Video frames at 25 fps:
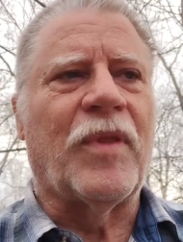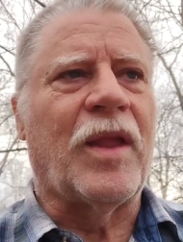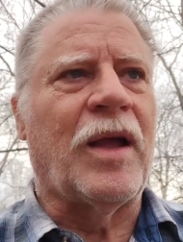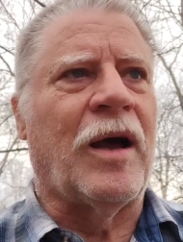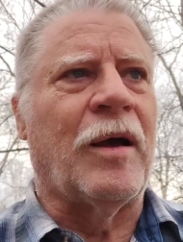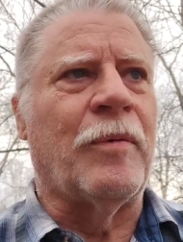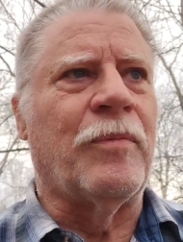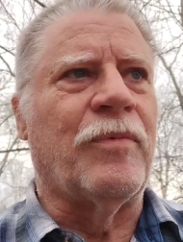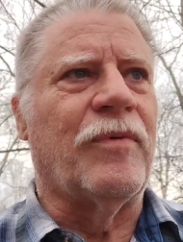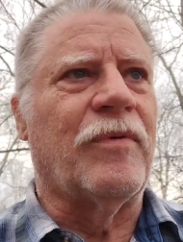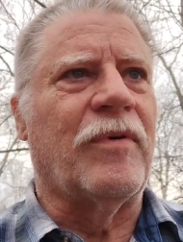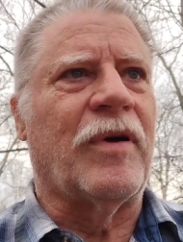
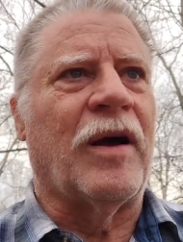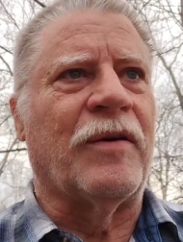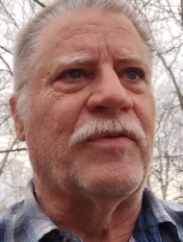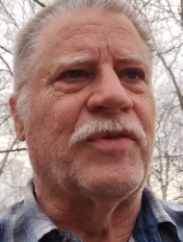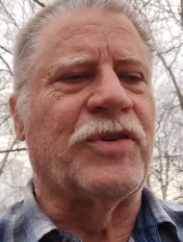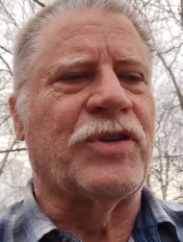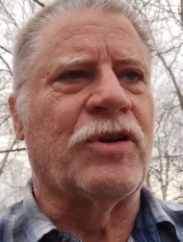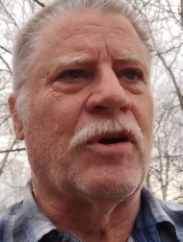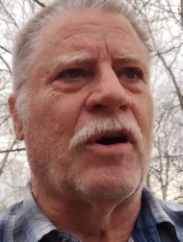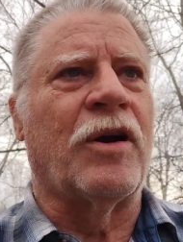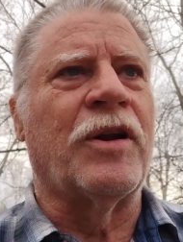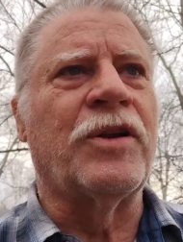I've, I've
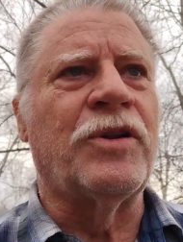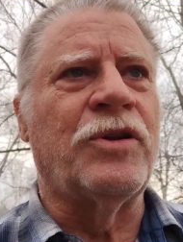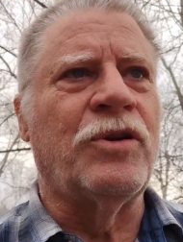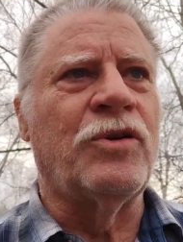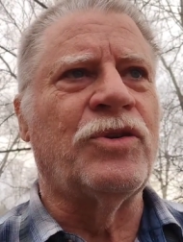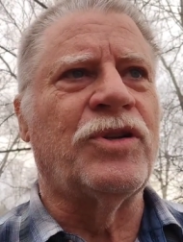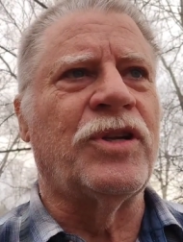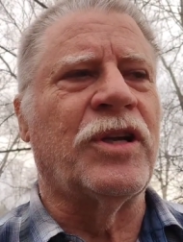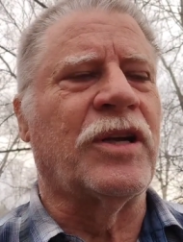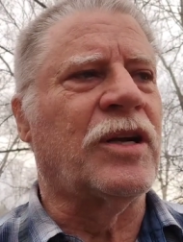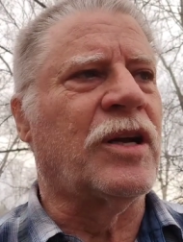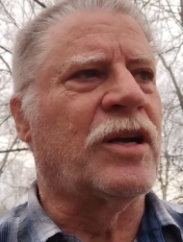started
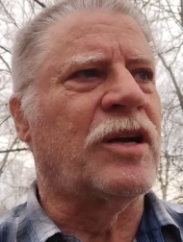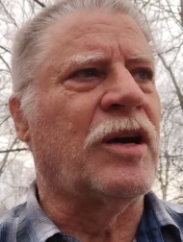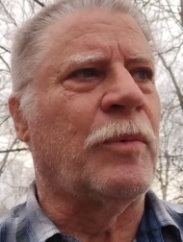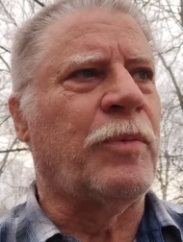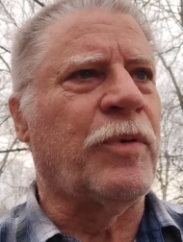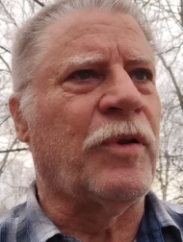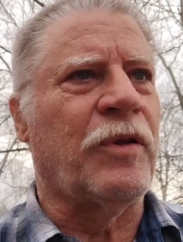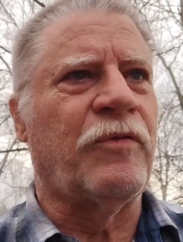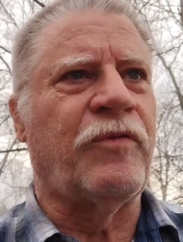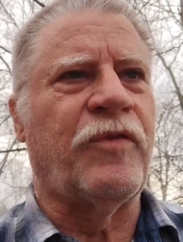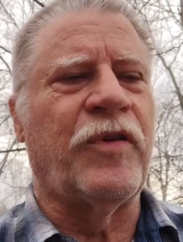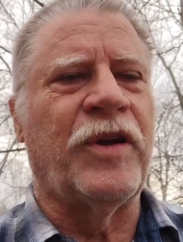using a
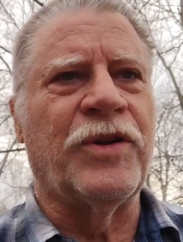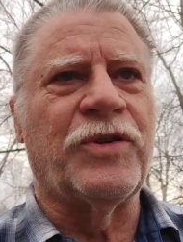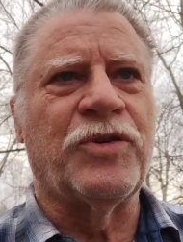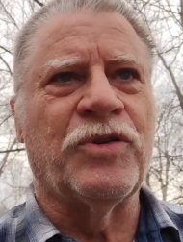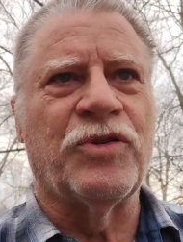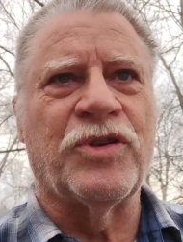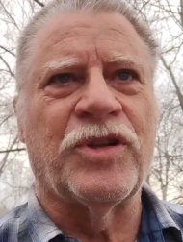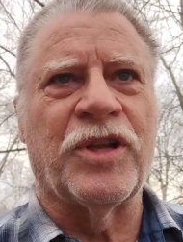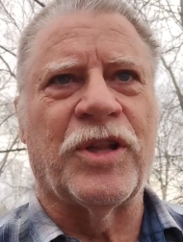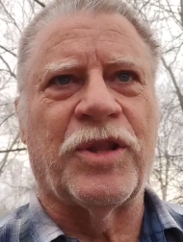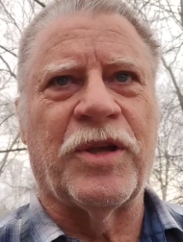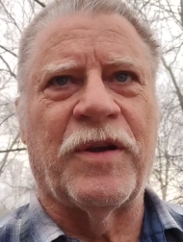couple of
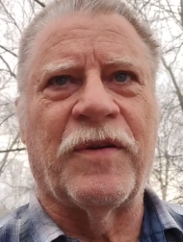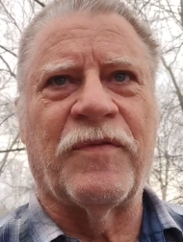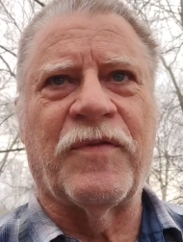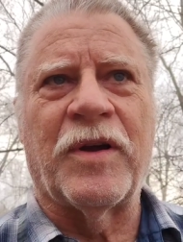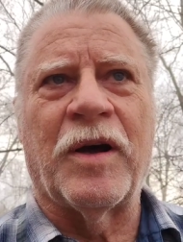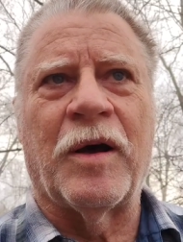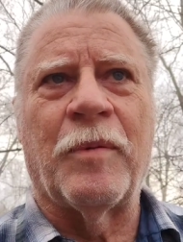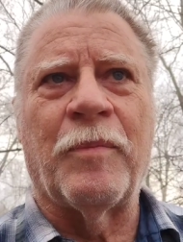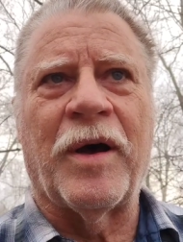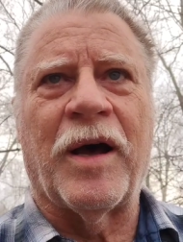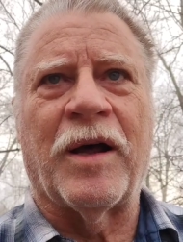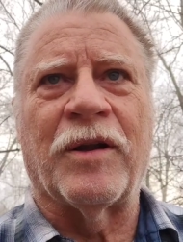features that they've
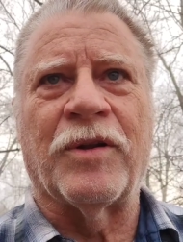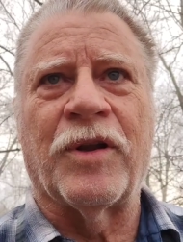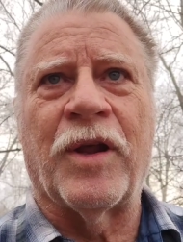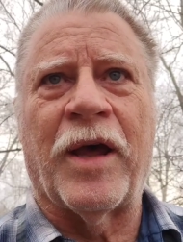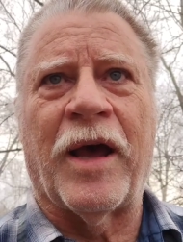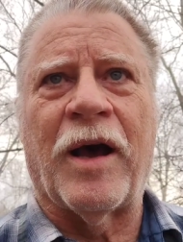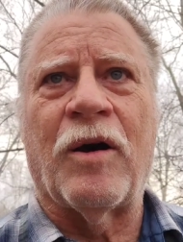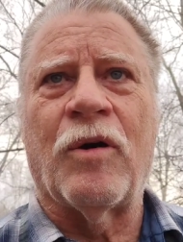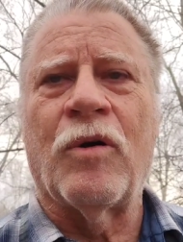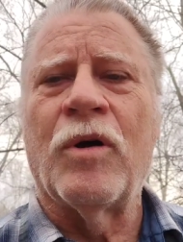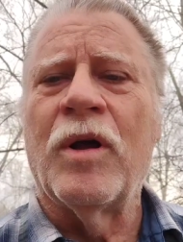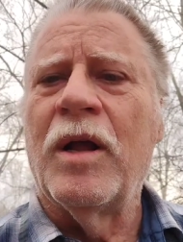come out
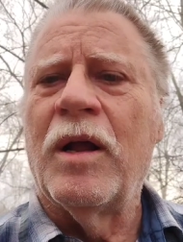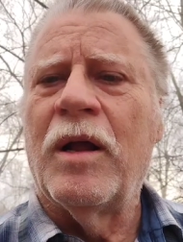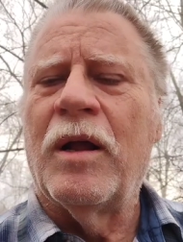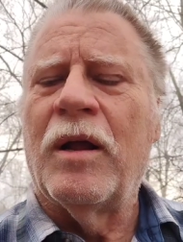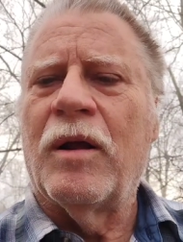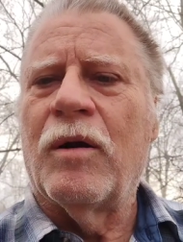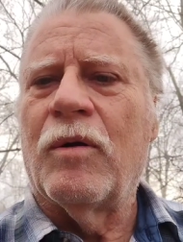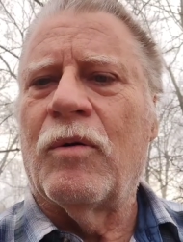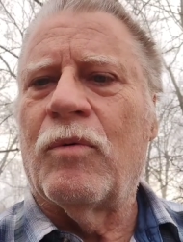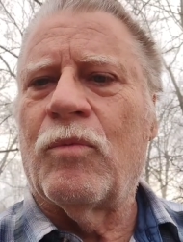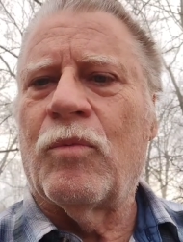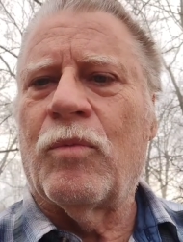now,
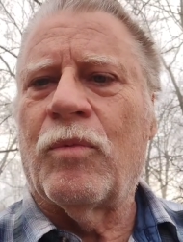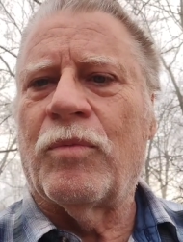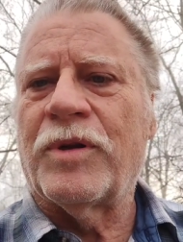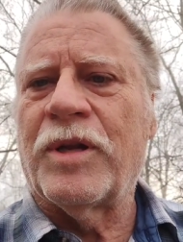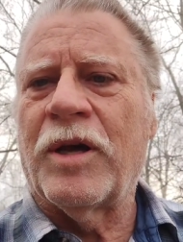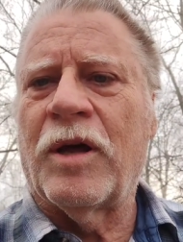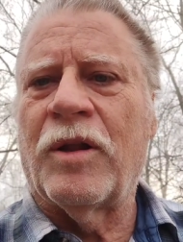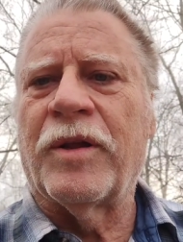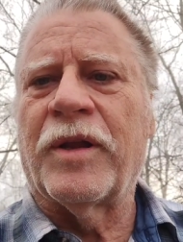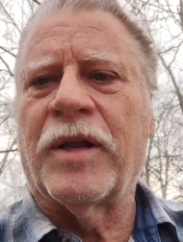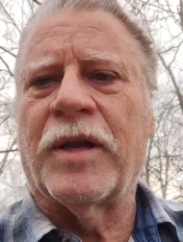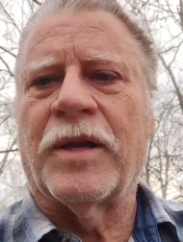
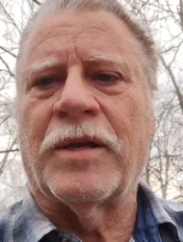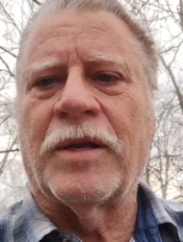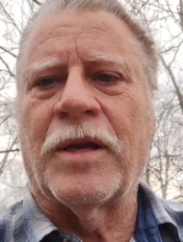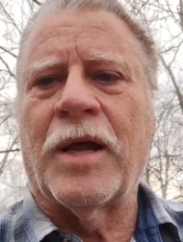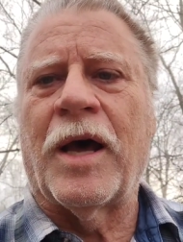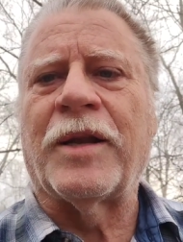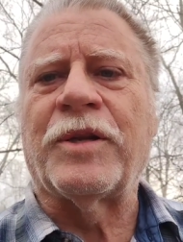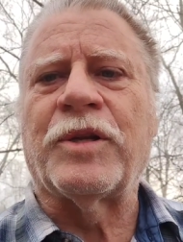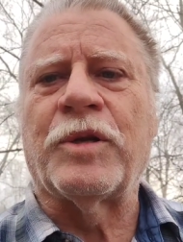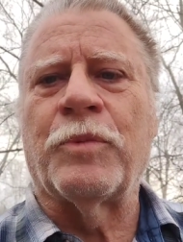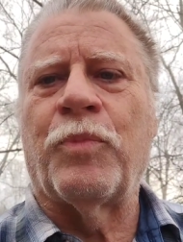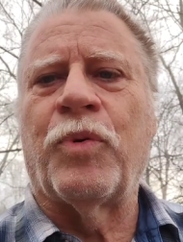telling it
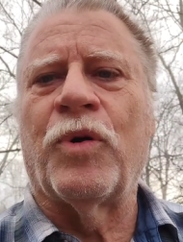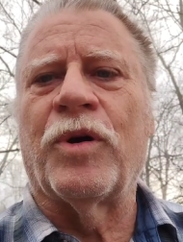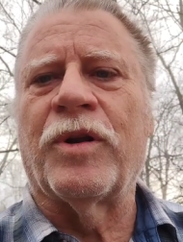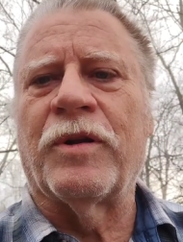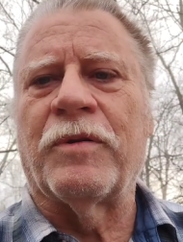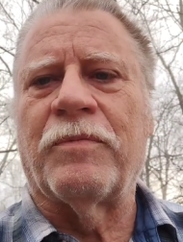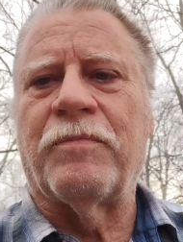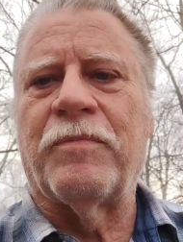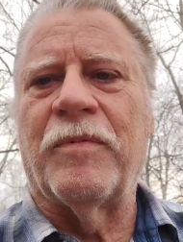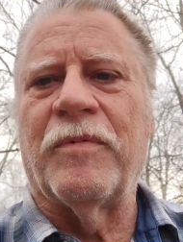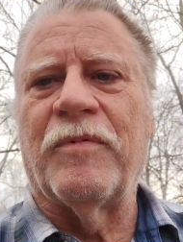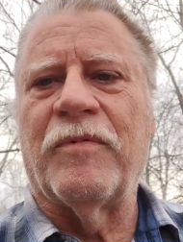not to put
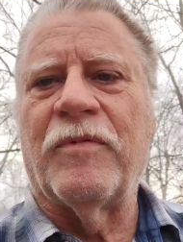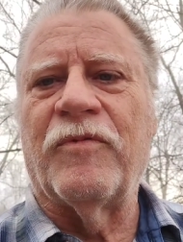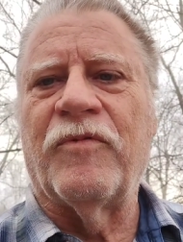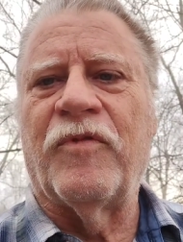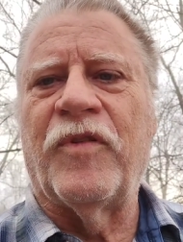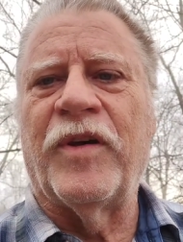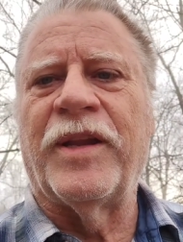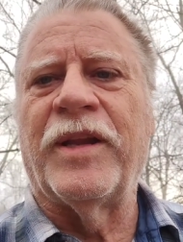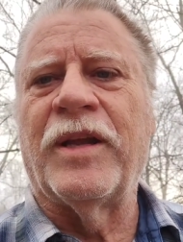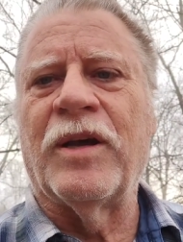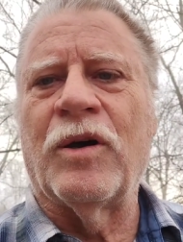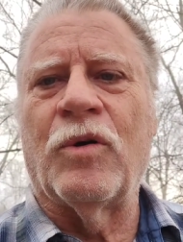a
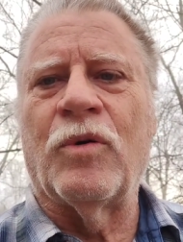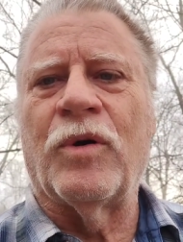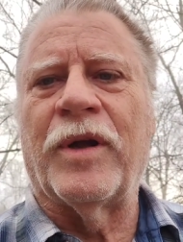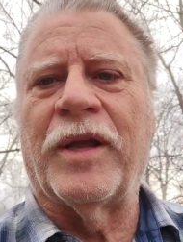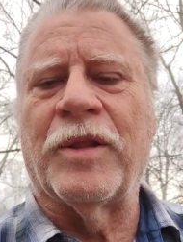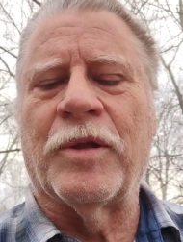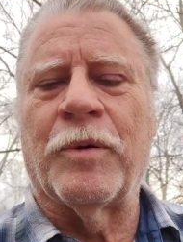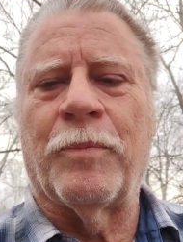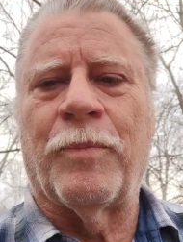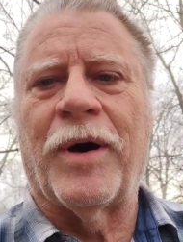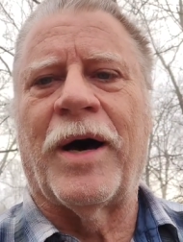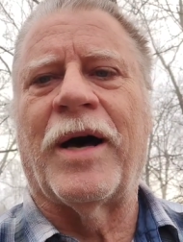video
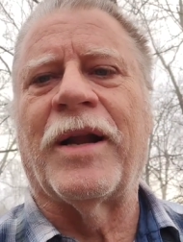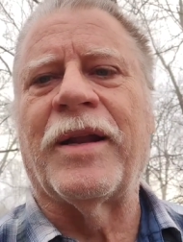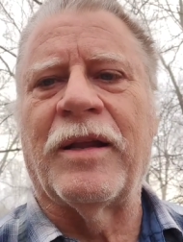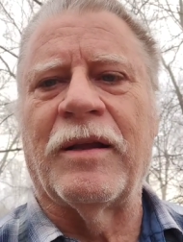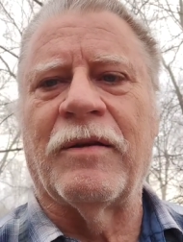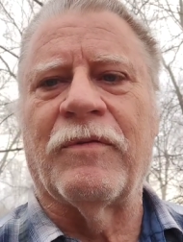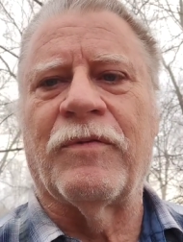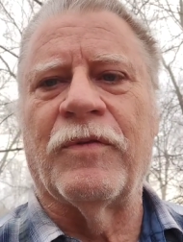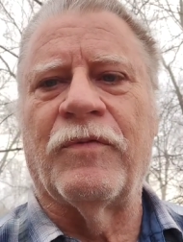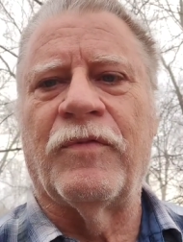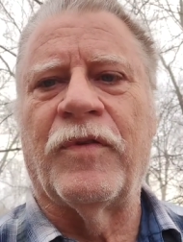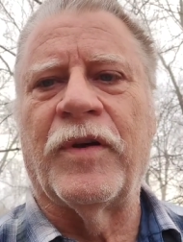in the body
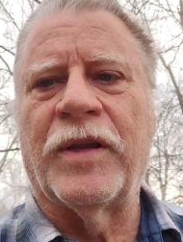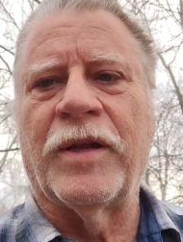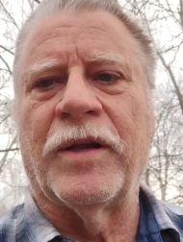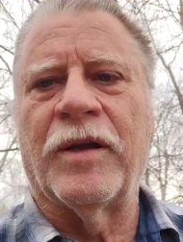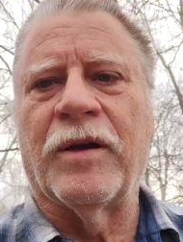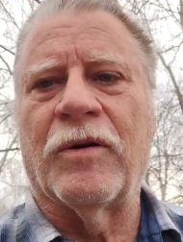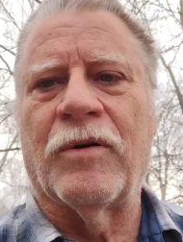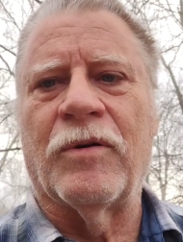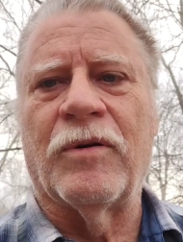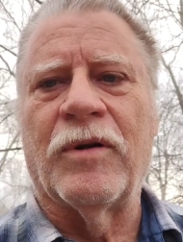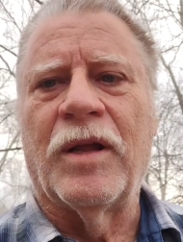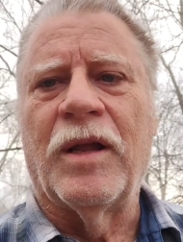of the
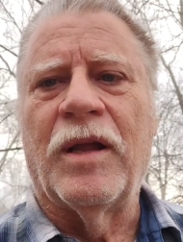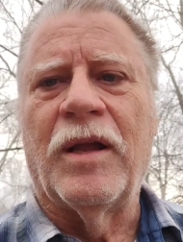video.